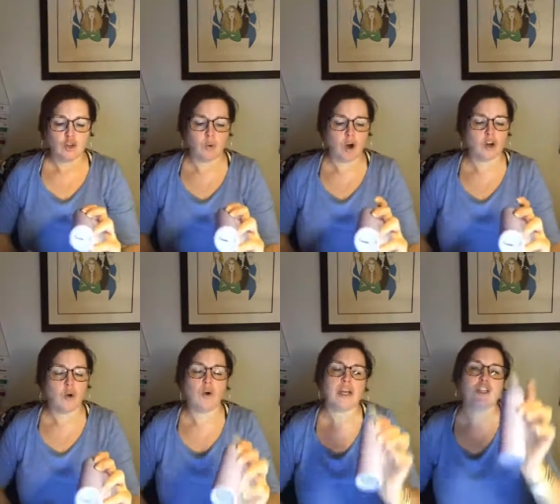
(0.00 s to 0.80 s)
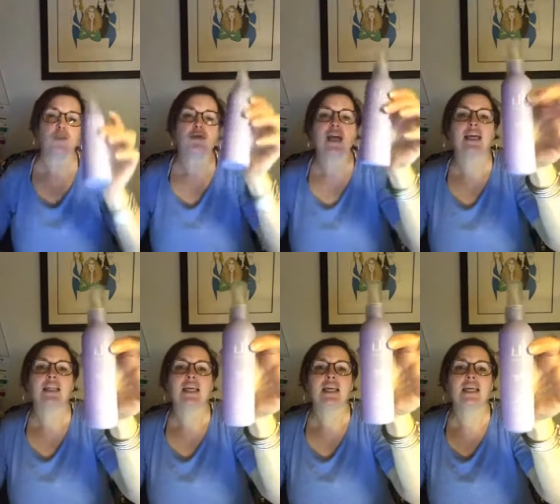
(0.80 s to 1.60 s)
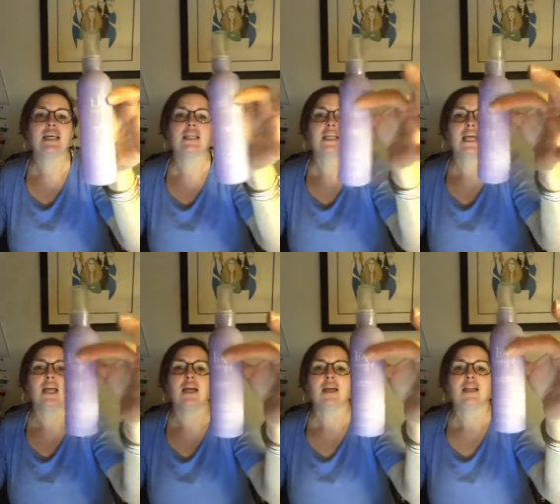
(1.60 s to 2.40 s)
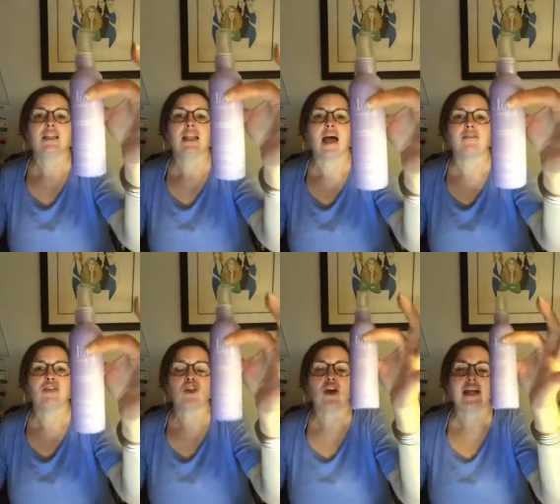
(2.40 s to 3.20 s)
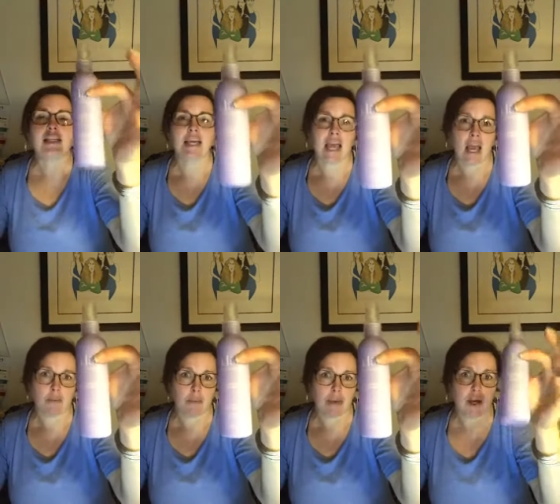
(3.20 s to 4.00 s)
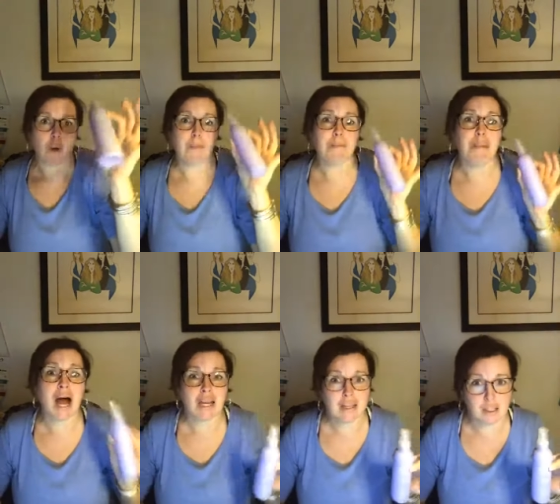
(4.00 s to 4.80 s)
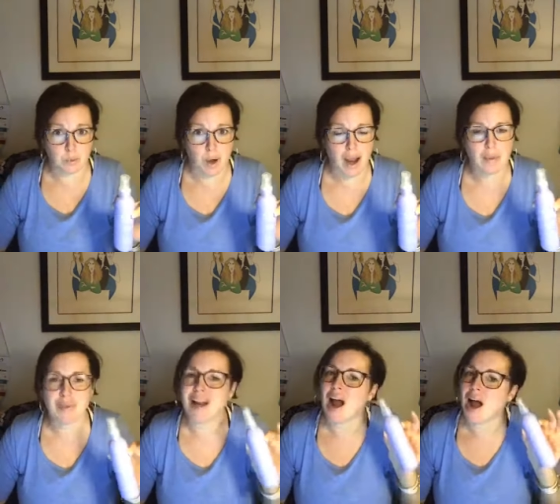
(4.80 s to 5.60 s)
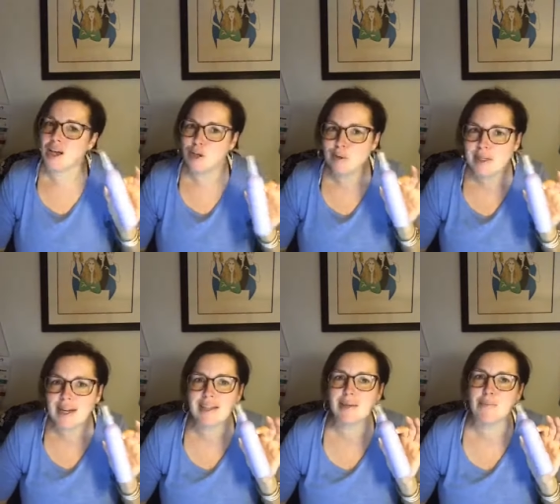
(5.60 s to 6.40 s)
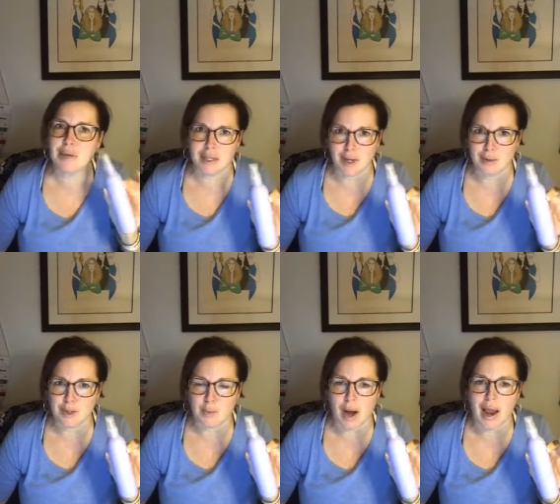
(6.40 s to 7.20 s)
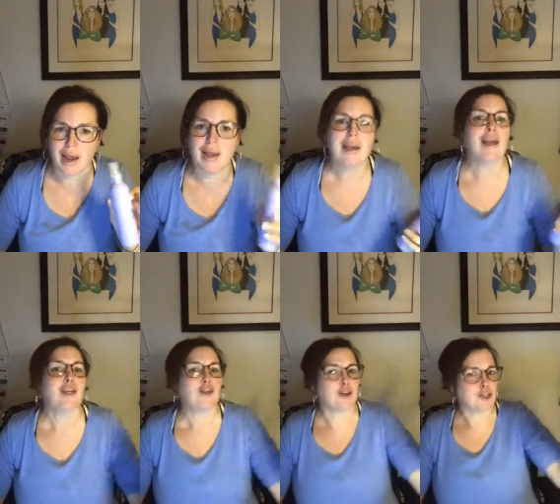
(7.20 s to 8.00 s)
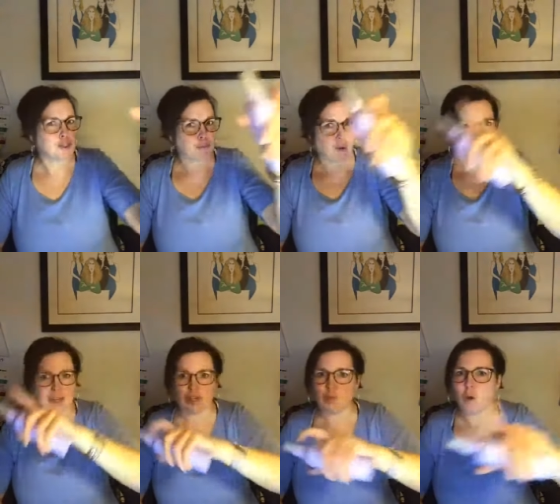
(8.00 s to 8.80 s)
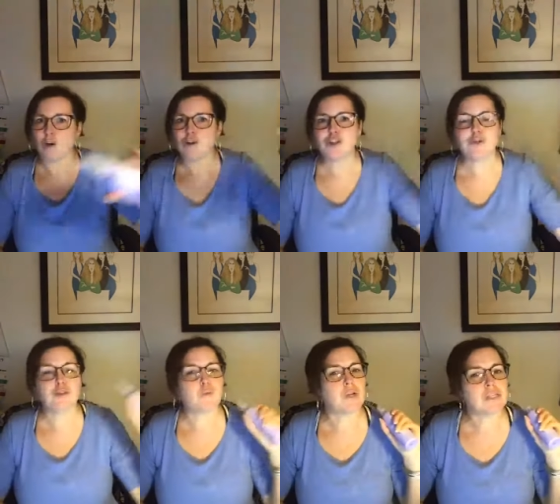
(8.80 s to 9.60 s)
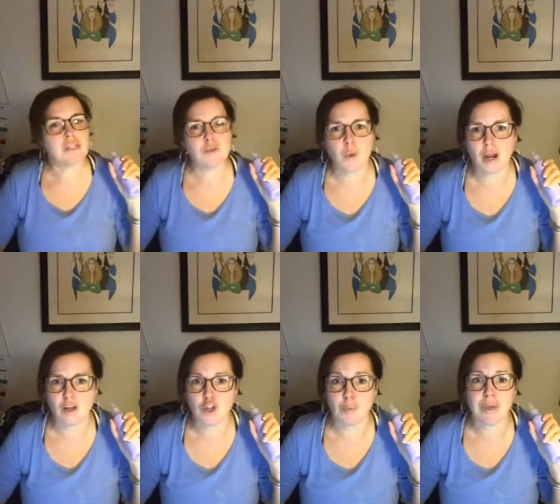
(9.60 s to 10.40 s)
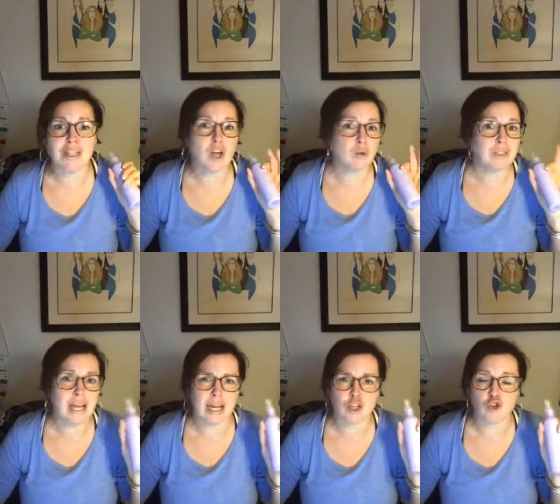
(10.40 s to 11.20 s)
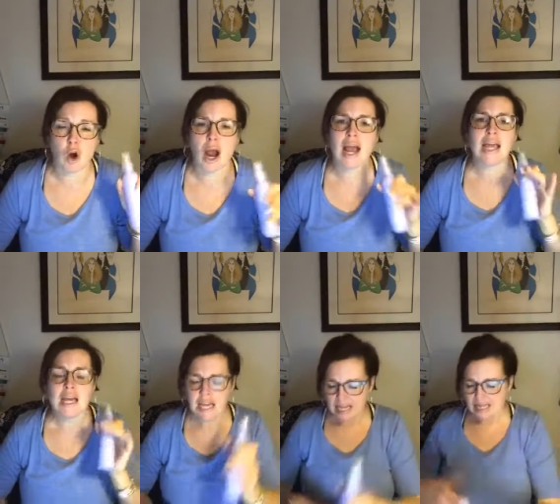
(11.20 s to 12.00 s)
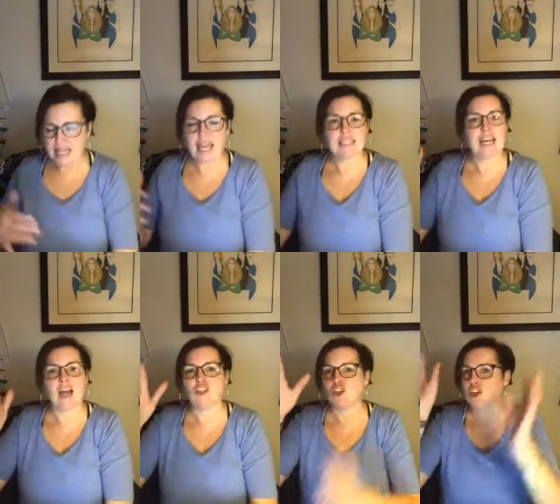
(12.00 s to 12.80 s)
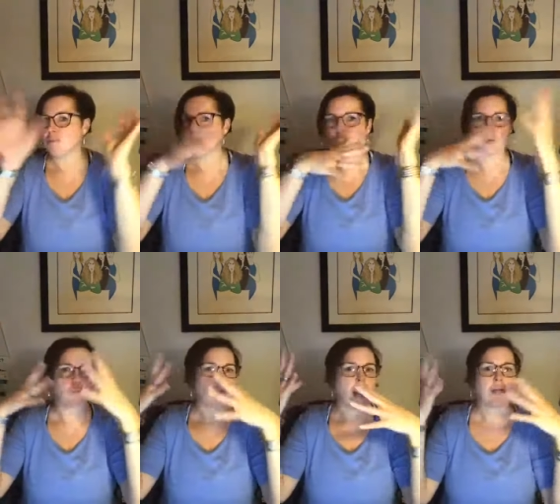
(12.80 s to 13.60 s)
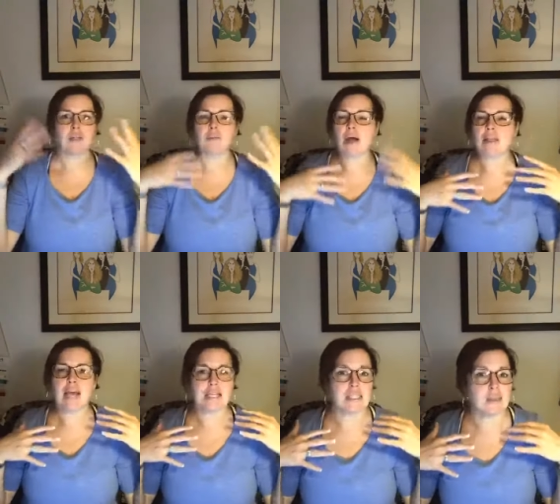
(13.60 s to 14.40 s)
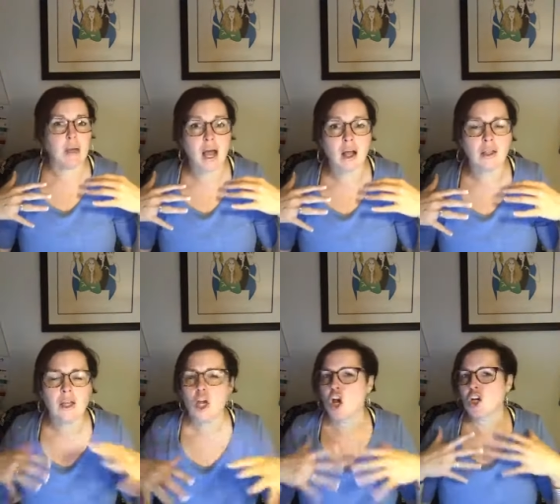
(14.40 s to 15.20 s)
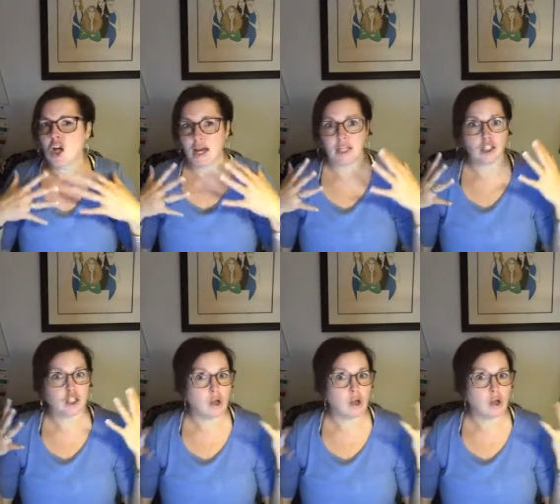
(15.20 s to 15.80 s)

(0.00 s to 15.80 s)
you are going to take the Healy lavender and chamomile body spray, but I use it as a pillow spray. You're gonna spray one or two spritzes right on your pillow, let it dry, lay down. You're gonna be surrounded by that smell. Go ahead and